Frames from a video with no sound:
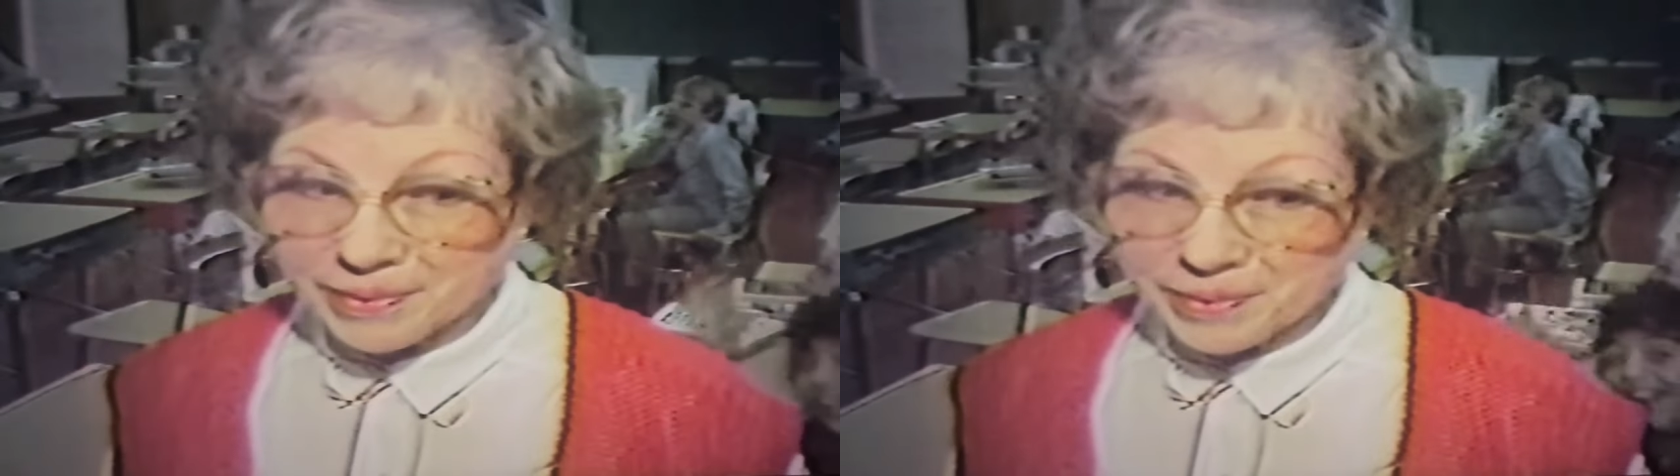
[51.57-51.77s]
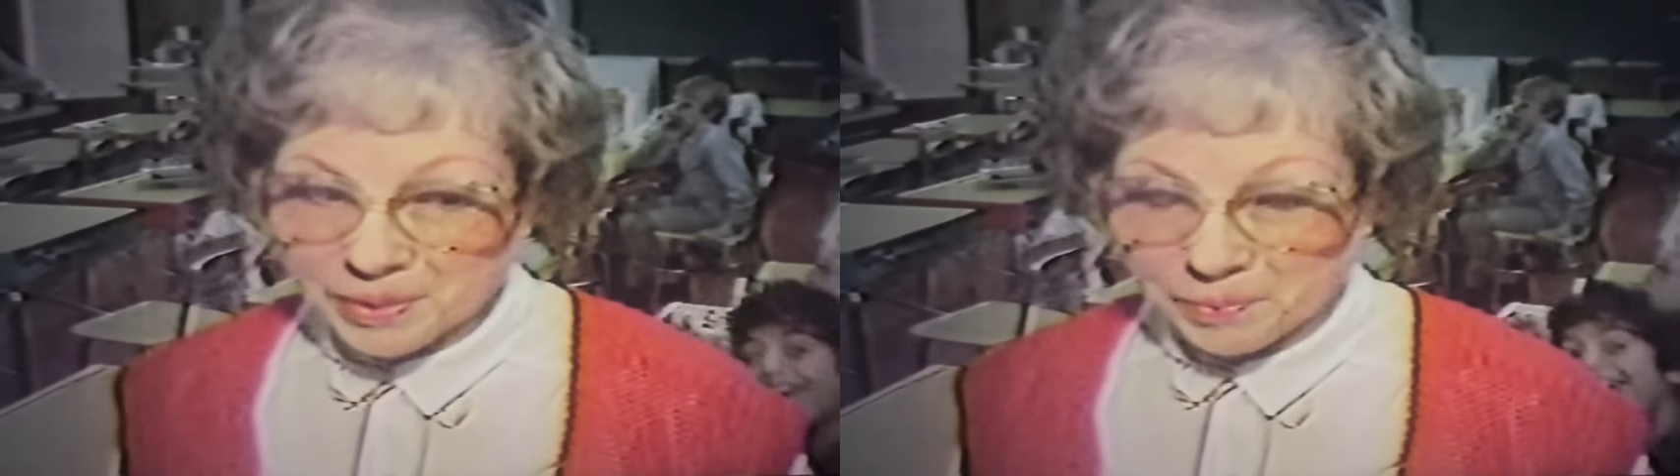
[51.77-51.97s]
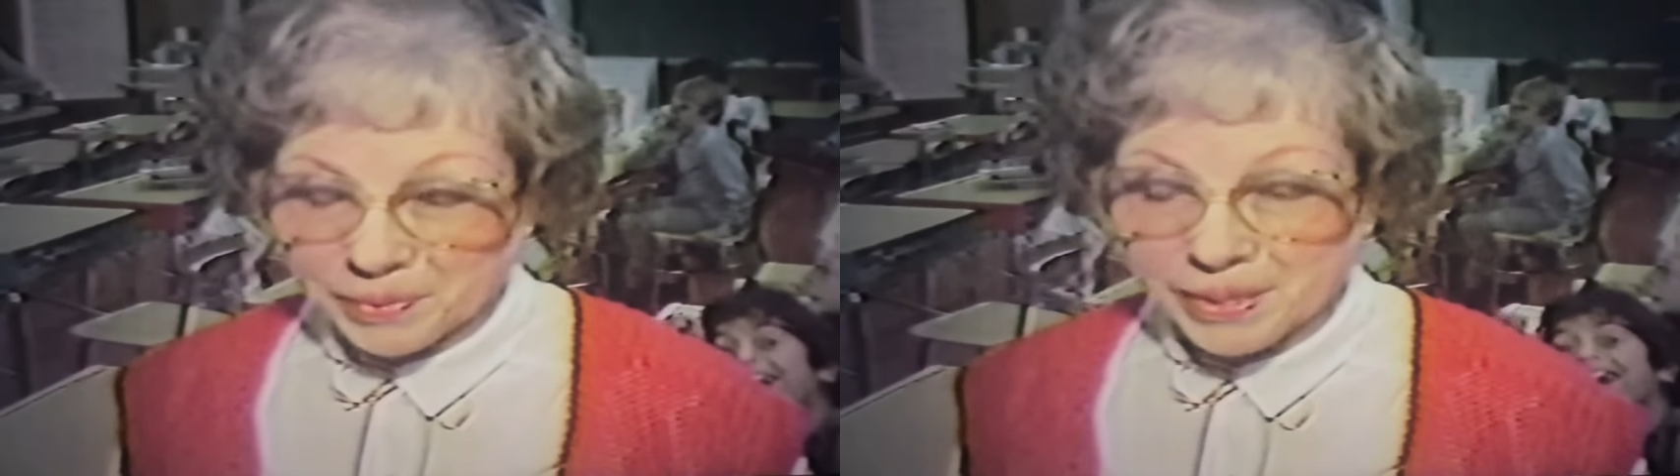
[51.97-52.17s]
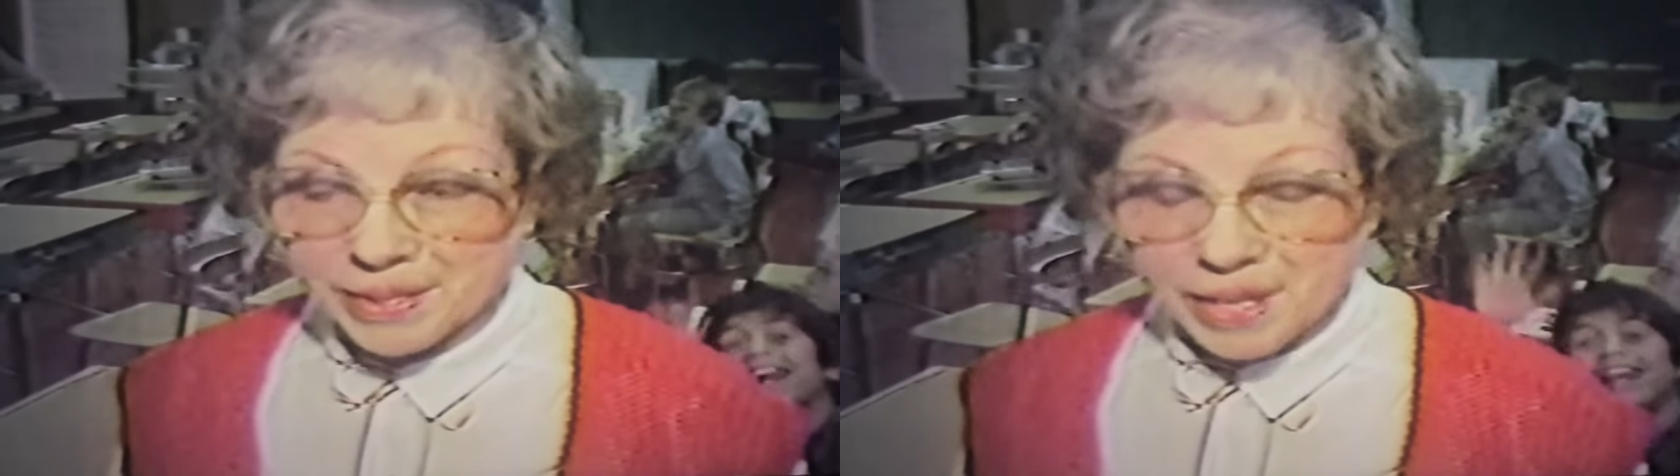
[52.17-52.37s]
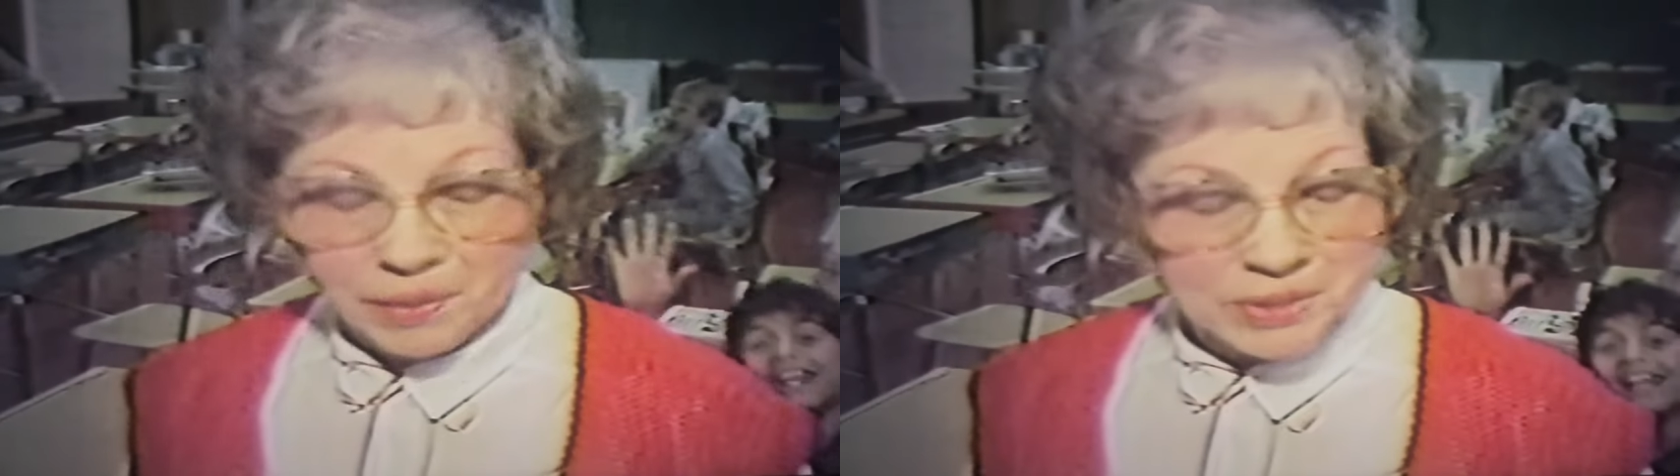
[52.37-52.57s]
the, the
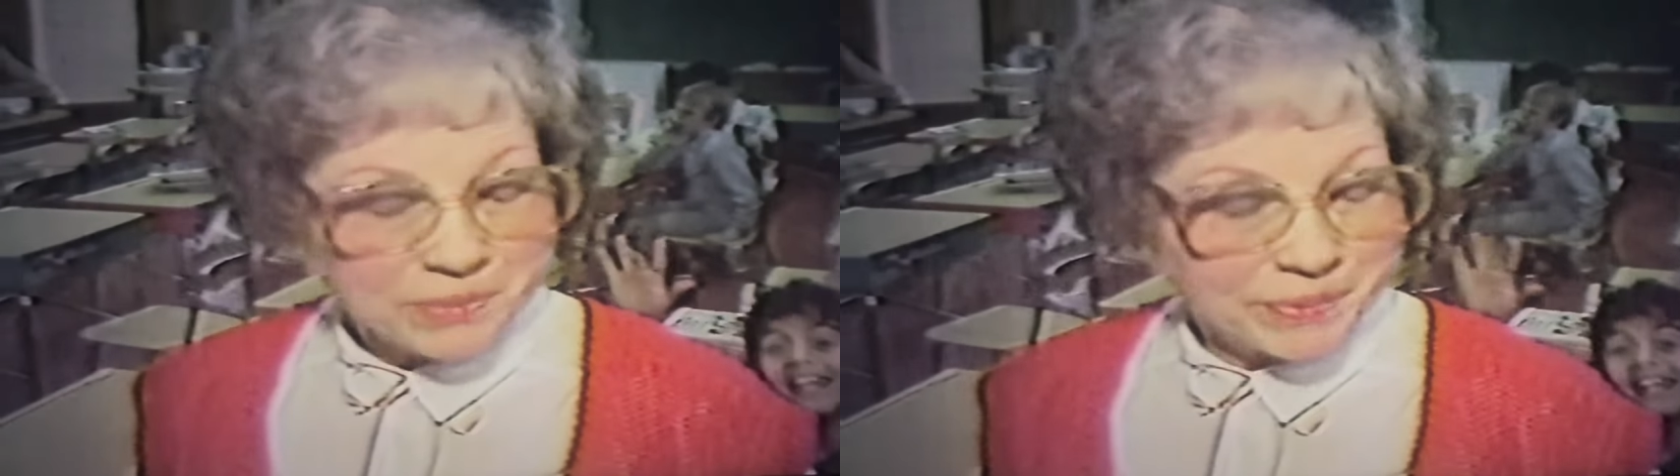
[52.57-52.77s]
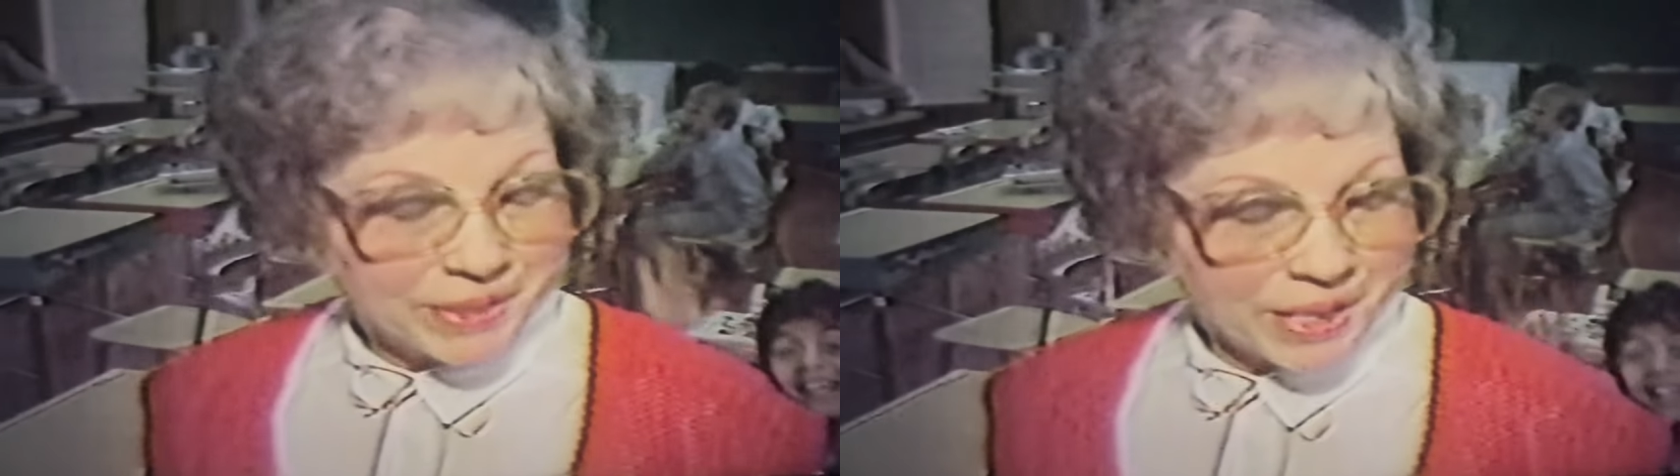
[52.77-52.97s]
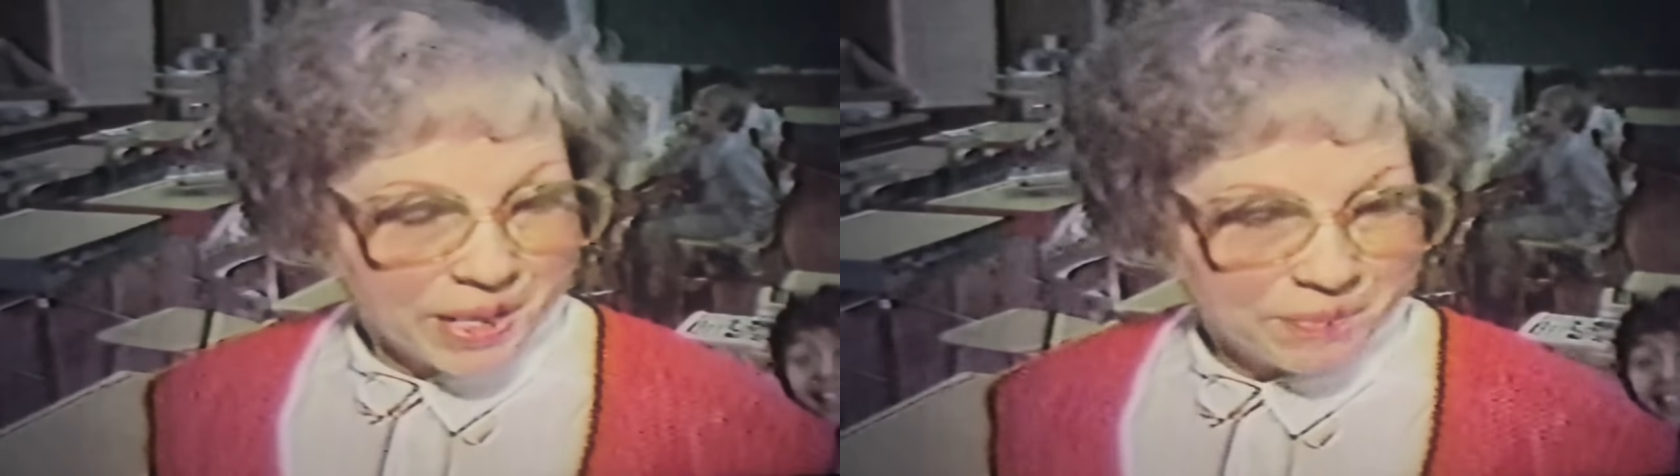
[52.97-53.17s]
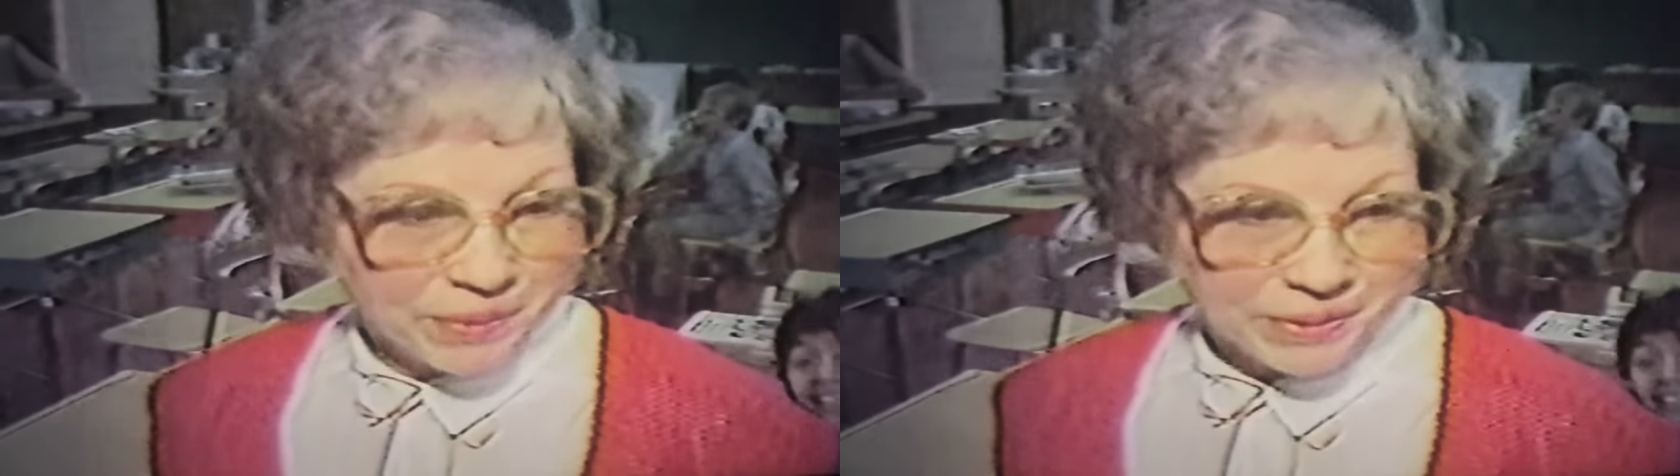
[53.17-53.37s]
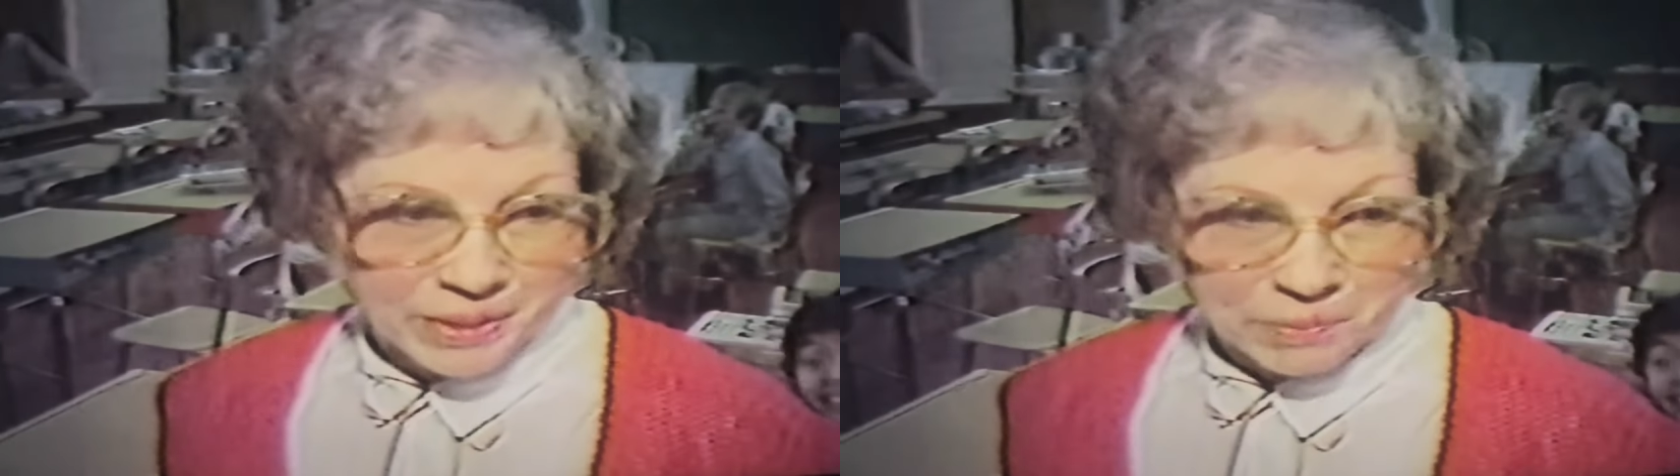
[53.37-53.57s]
announcement came
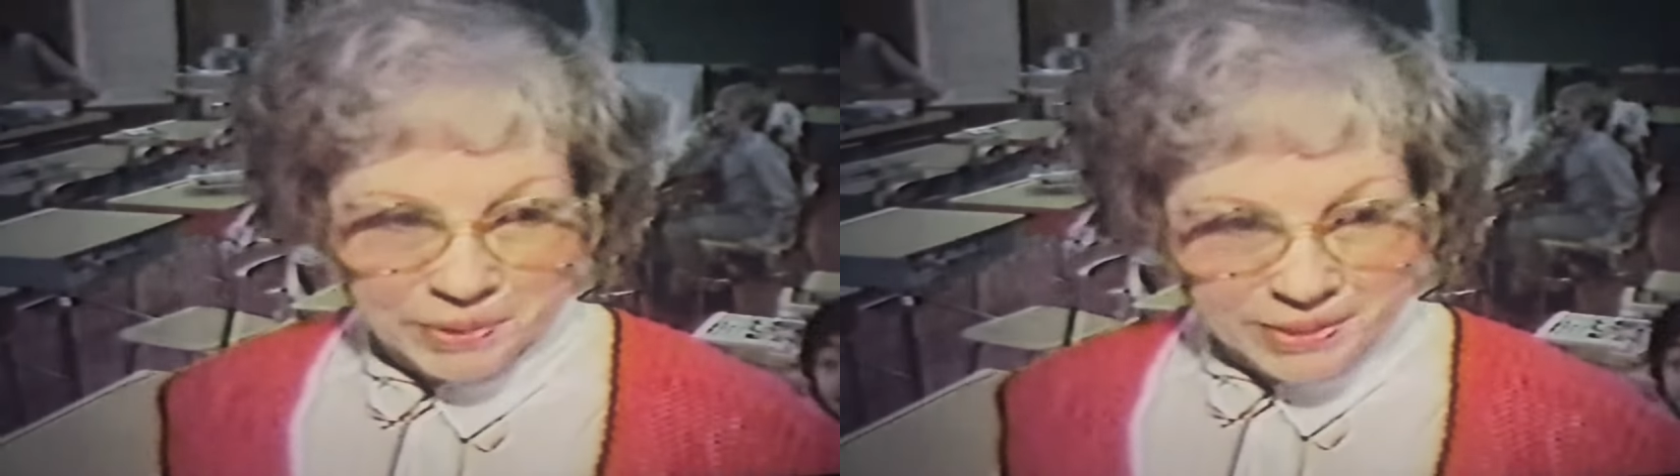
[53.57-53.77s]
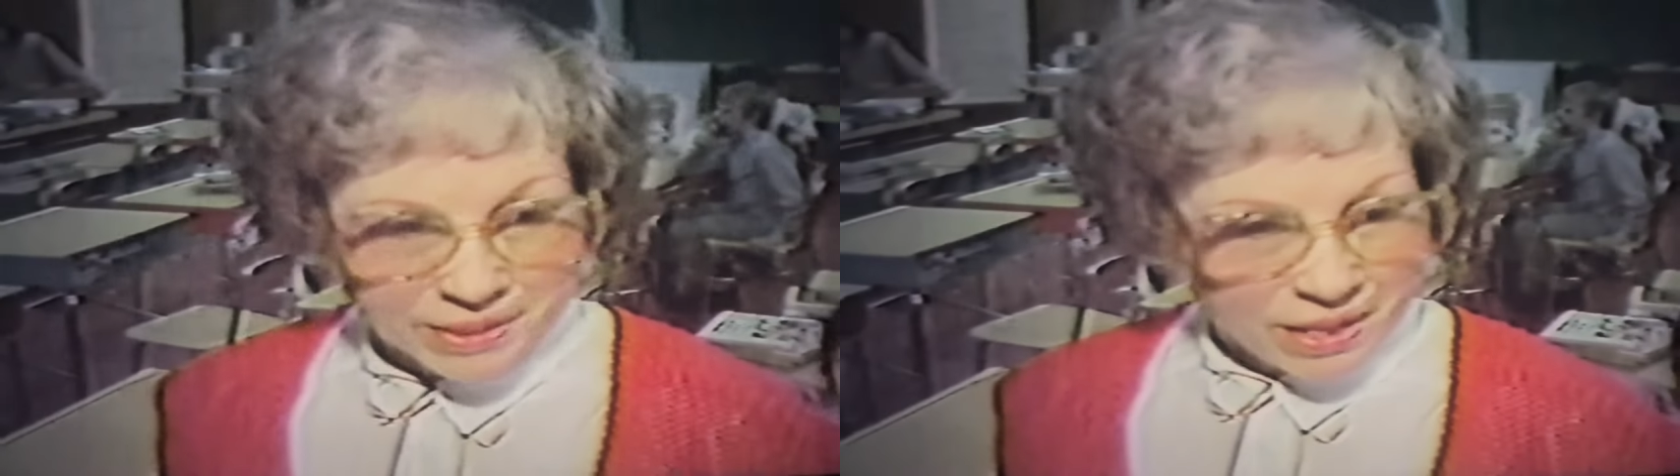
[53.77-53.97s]
that there was